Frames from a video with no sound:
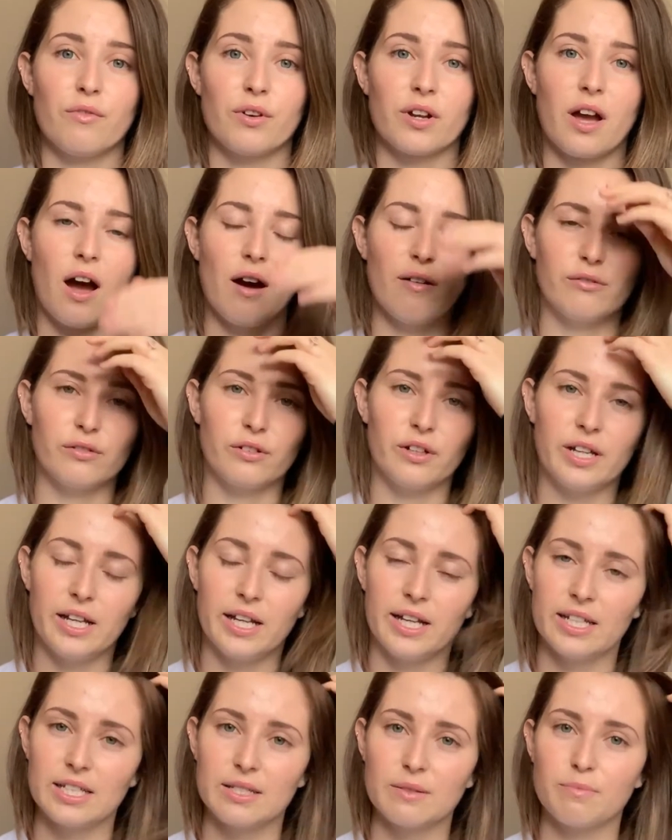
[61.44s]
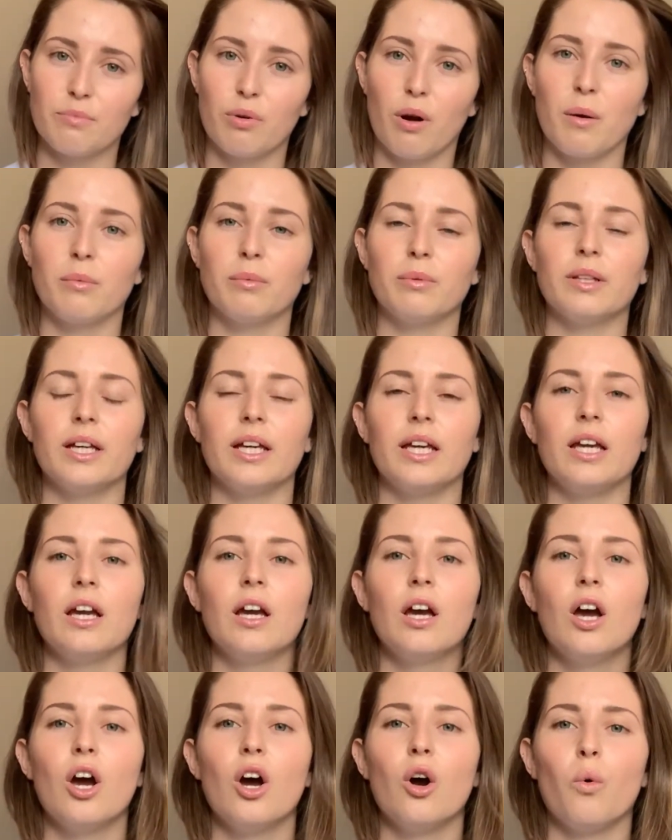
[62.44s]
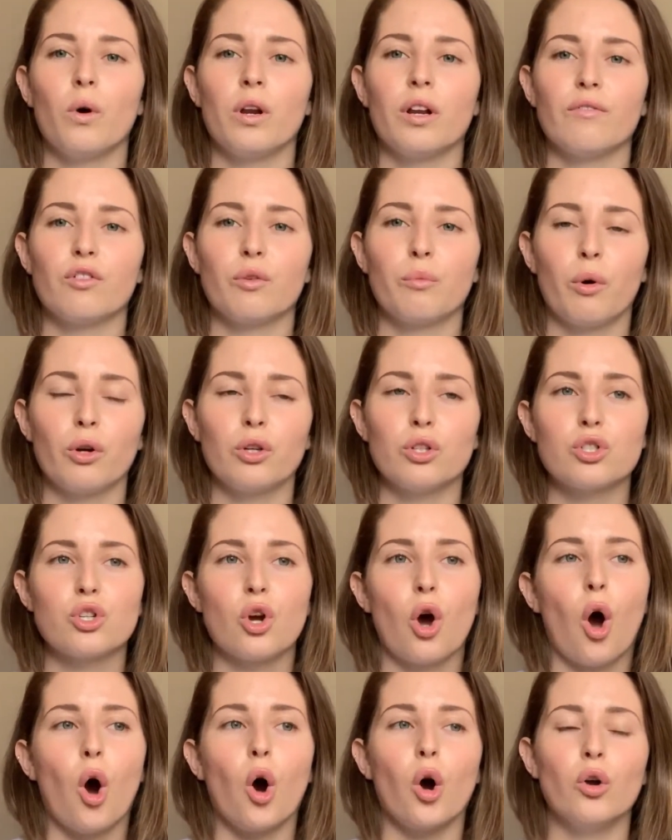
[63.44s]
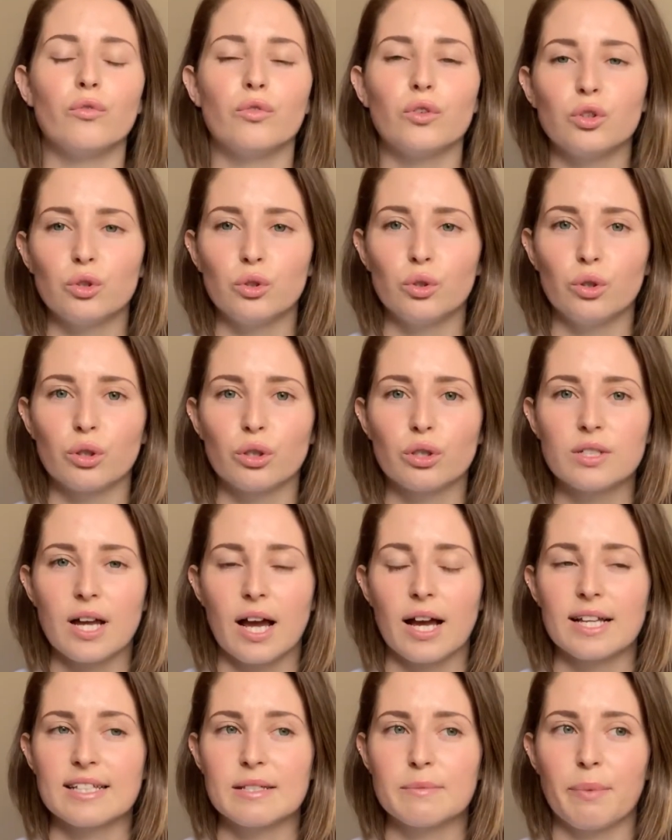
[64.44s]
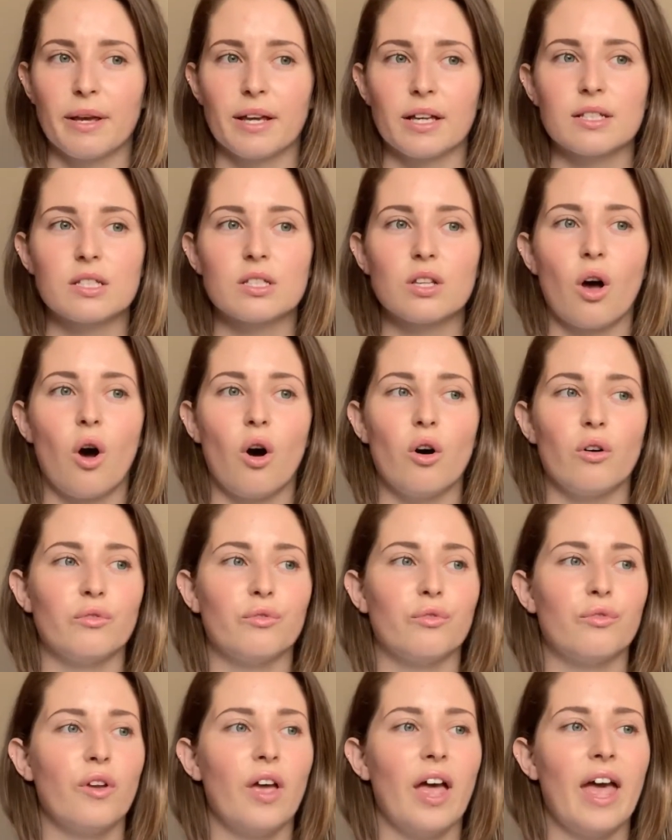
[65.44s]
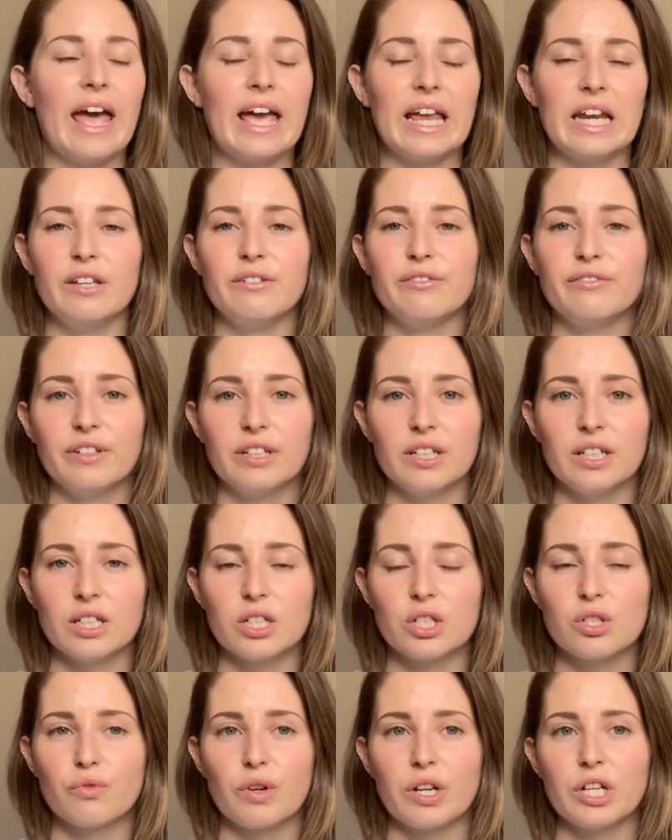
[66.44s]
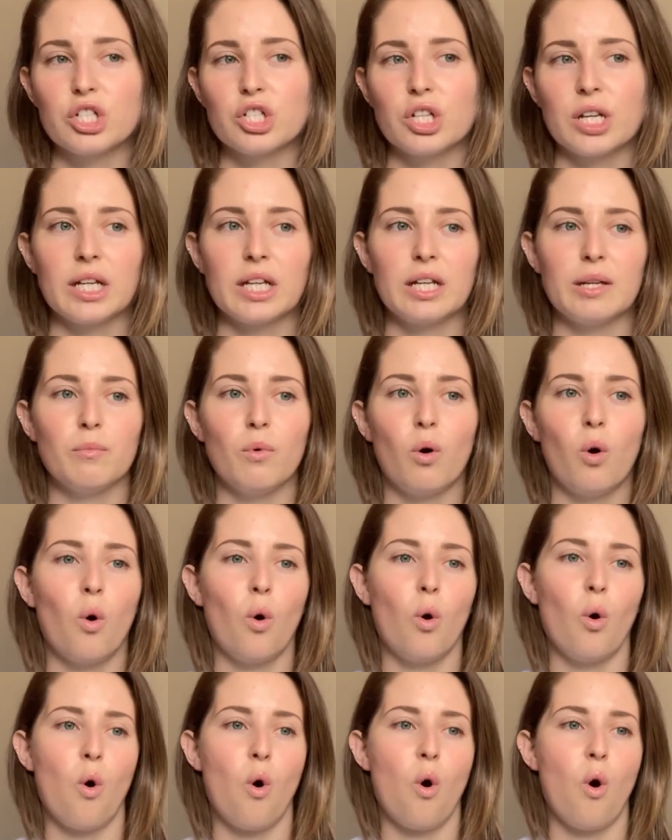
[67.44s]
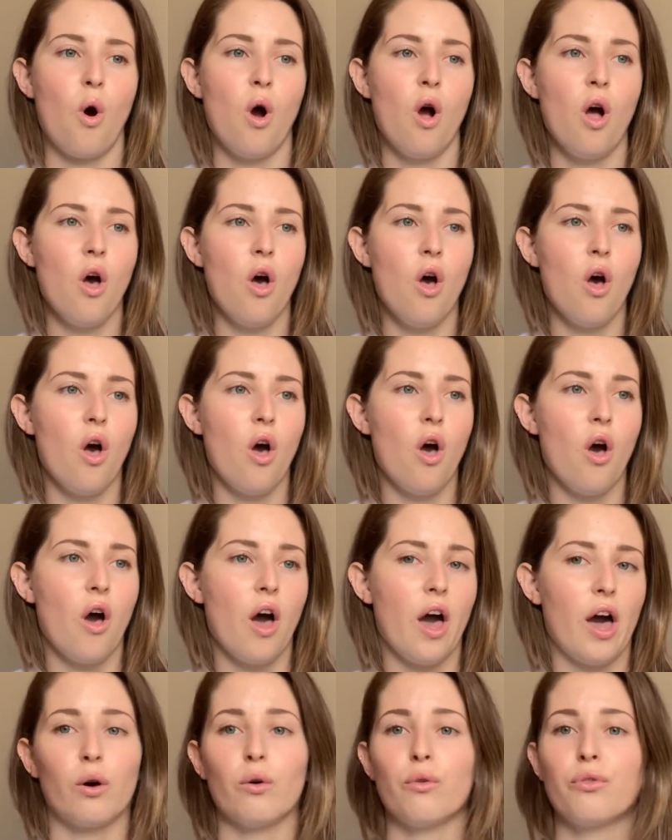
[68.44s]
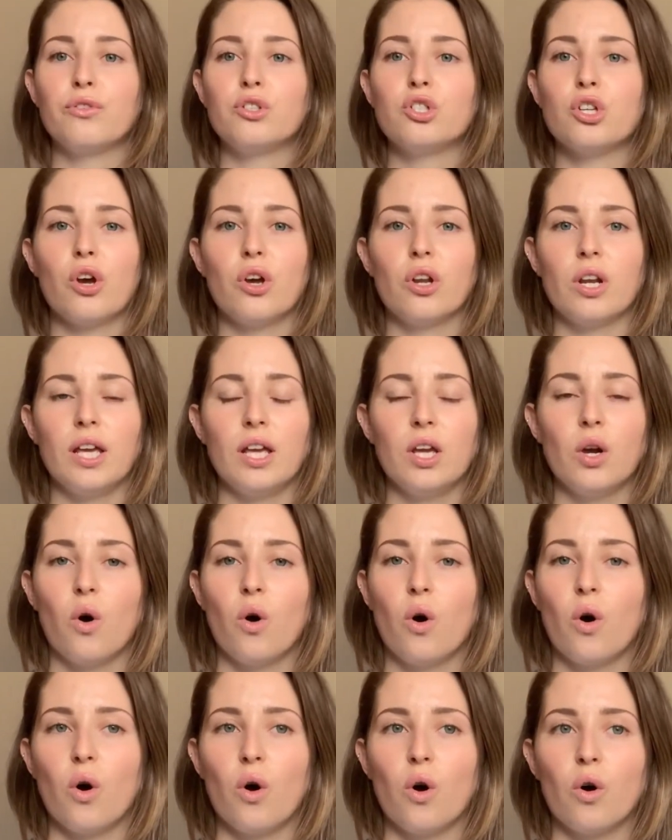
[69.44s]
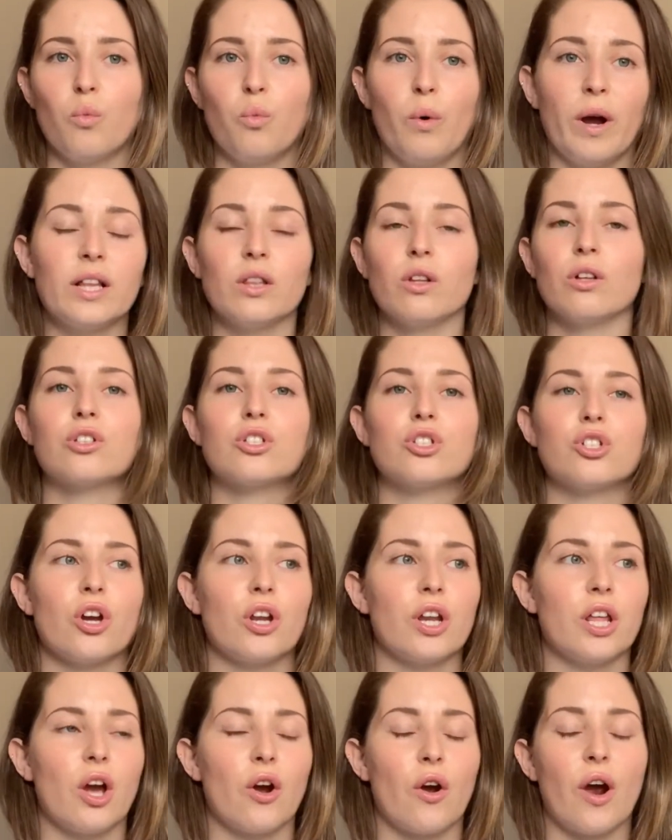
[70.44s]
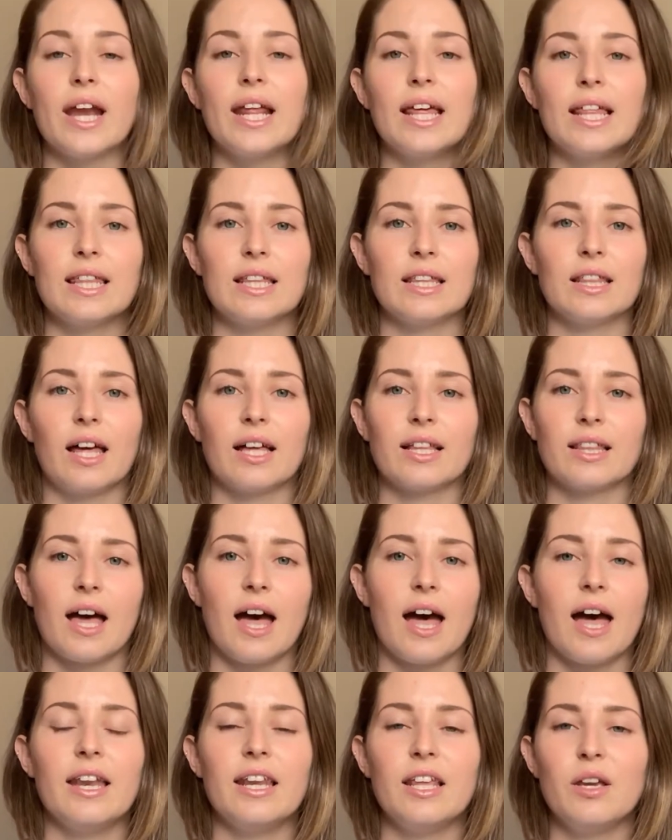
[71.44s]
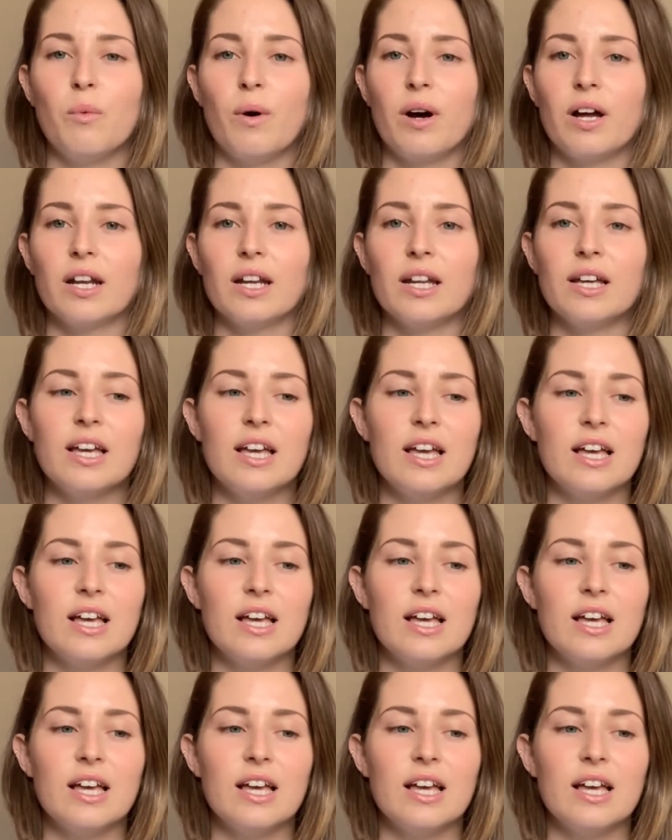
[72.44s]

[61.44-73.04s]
recovery is probably one of the most overlooked aspects of any fitness regime or health journey or weight loss journey or anything like that. Anyone